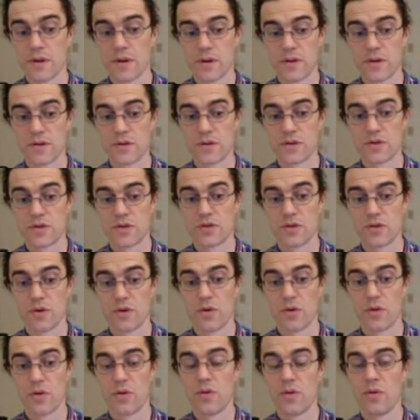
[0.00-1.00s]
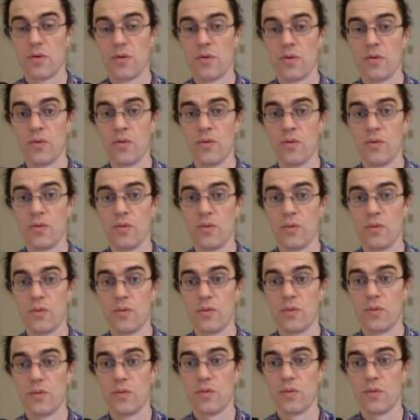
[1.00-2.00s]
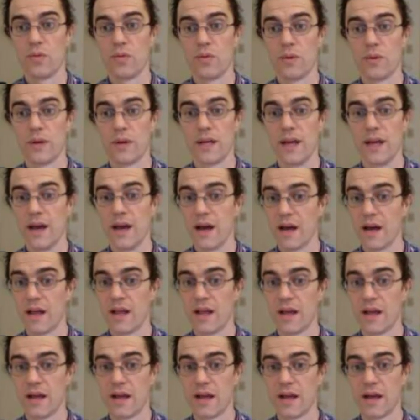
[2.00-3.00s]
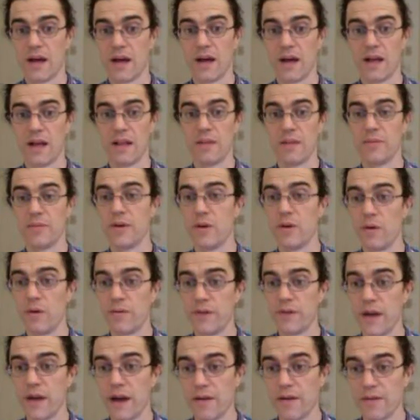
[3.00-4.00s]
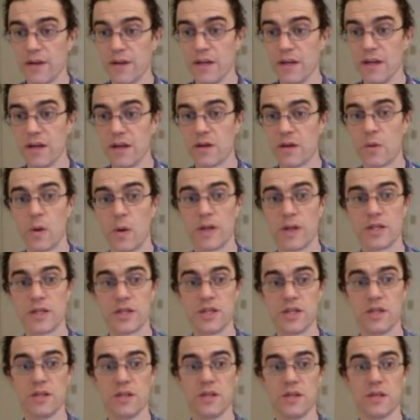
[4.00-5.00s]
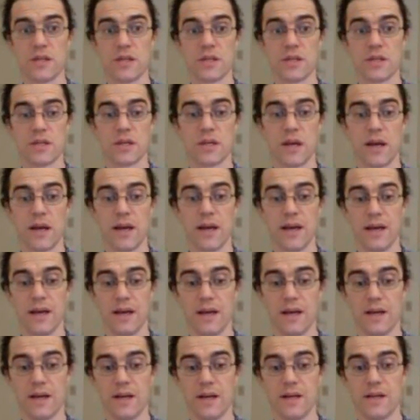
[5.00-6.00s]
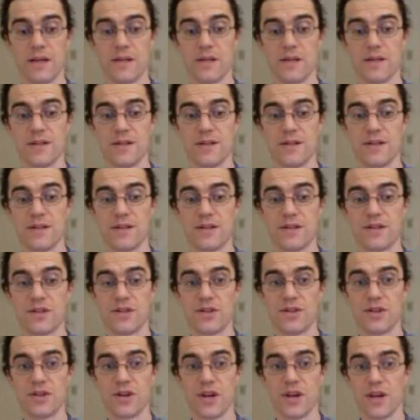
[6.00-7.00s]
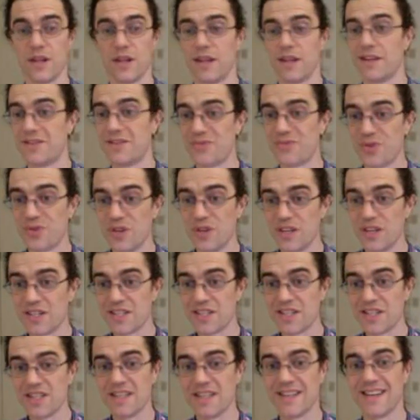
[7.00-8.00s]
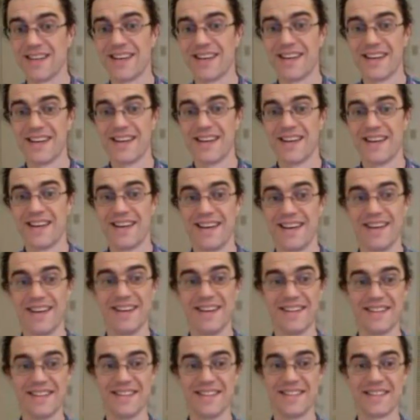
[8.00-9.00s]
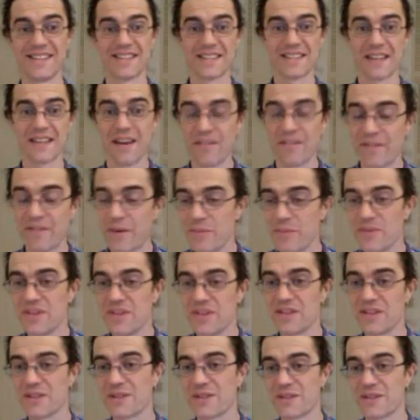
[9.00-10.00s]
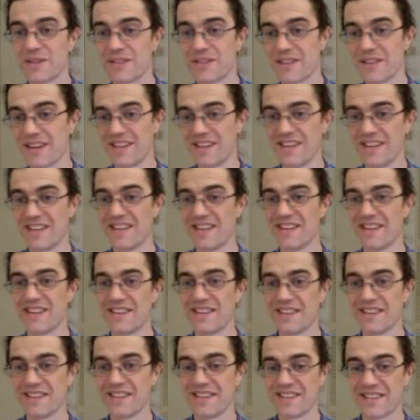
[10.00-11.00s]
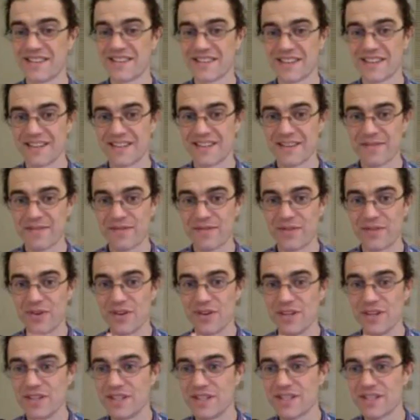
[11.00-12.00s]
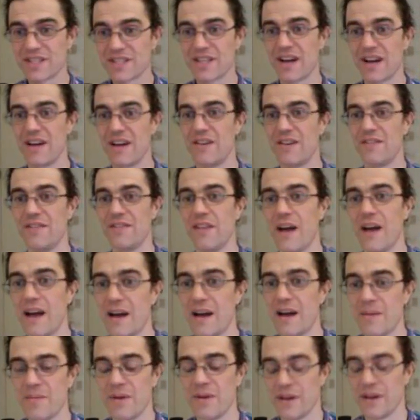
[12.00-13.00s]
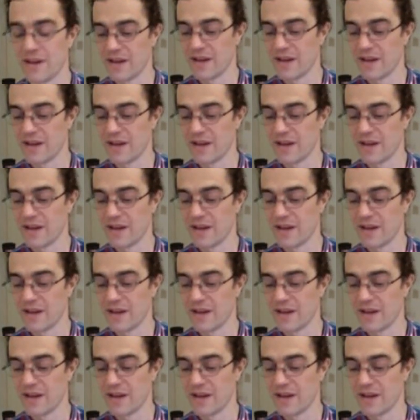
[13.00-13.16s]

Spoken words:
So, yeah, let me know if you have any questions. And thanks for listening, and have fun with this. It's kind of a different style of lab,